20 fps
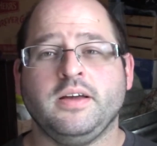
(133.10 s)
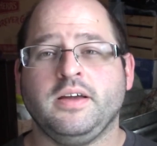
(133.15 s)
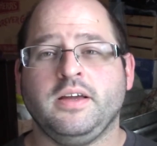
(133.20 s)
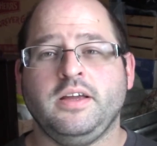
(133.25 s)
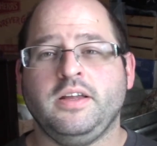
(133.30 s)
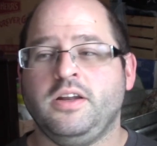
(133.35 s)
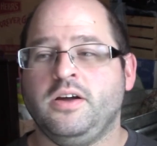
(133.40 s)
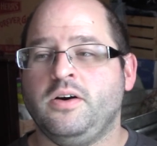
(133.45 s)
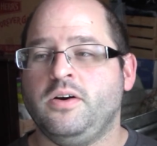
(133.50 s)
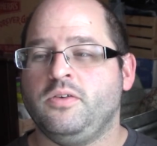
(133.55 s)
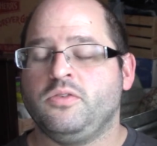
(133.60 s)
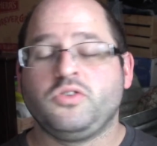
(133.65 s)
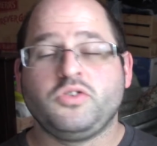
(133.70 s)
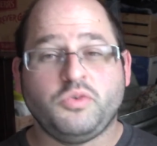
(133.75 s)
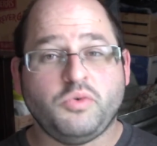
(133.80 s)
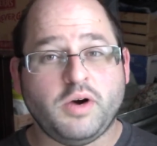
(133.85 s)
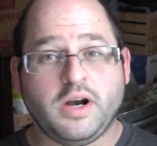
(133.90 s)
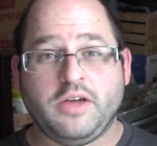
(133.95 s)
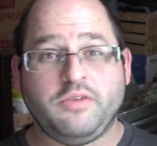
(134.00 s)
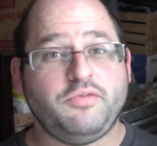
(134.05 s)
you know,
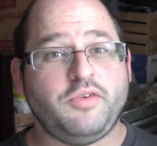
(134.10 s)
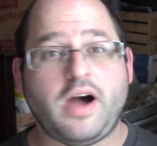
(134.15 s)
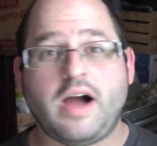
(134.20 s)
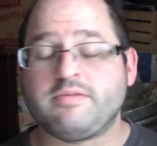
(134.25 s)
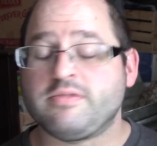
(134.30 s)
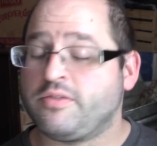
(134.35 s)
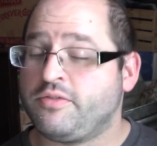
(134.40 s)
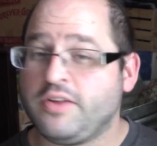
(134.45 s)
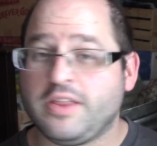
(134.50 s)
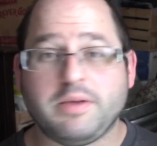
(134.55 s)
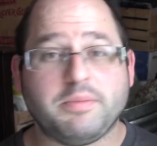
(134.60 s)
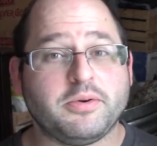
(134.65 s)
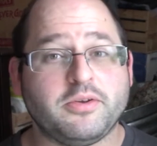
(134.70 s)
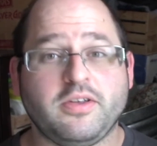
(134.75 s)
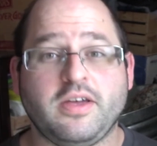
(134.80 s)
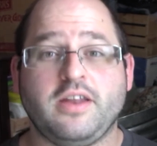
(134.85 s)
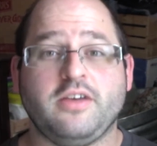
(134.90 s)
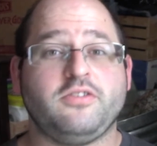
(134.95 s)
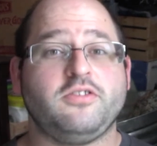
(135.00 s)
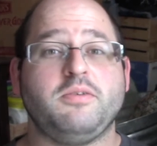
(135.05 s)
twenty-five or fifty
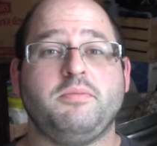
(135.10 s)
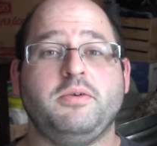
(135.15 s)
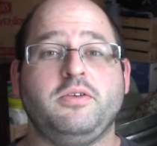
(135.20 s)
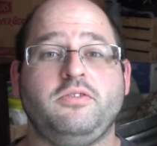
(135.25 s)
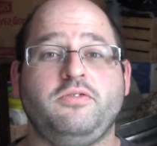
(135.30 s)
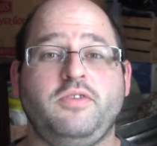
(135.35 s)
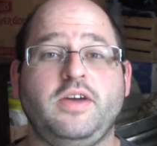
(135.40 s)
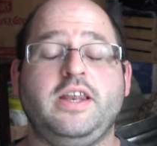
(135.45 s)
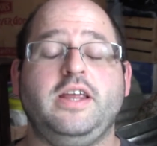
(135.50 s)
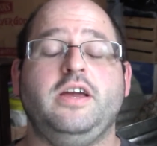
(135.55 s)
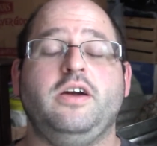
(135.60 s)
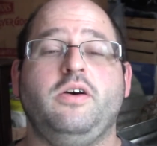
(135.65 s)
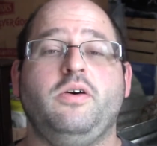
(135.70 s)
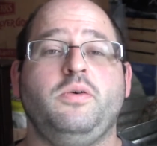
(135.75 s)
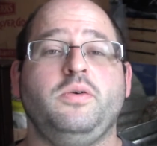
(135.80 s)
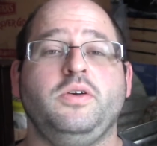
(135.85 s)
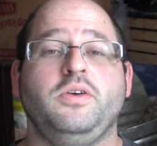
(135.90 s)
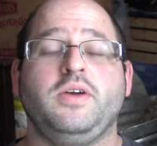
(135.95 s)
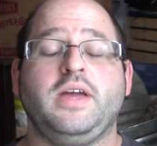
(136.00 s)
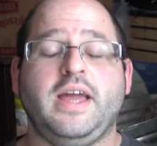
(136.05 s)
percent of someone's
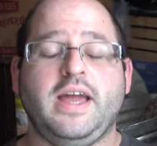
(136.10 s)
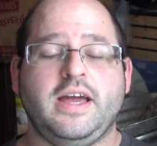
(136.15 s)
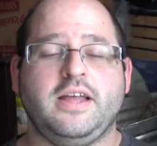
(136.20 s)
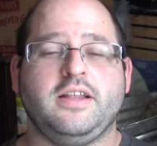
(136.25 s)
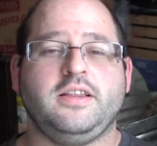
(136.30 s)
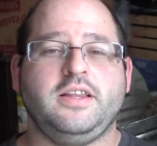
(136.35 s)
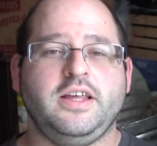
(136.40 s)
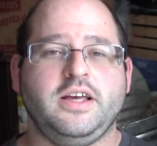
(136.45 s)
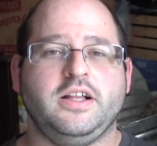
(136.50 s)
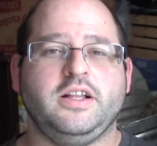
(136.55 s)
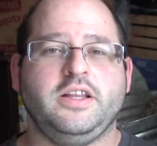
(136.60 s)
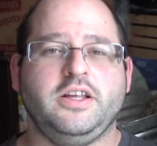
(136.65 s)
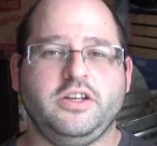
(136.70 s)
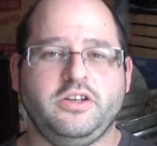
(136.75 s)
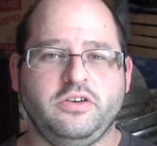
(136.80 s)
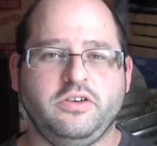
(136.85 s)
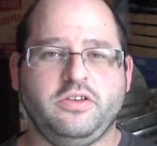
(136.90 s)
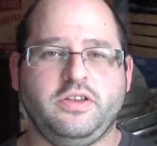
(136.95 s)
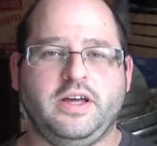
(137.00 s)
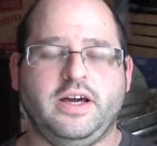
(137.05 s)
video. You can't legally
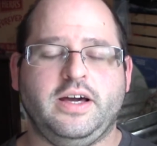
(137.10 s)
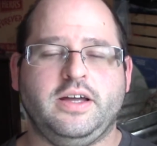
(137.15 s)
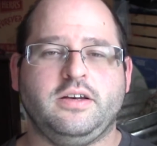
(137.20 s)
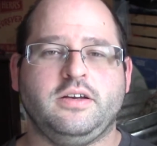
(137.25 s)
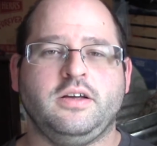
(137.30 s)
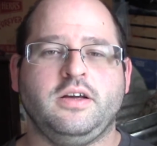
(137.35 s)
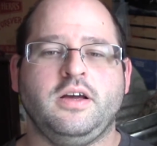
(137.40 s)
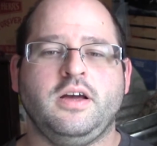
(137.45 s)
do that.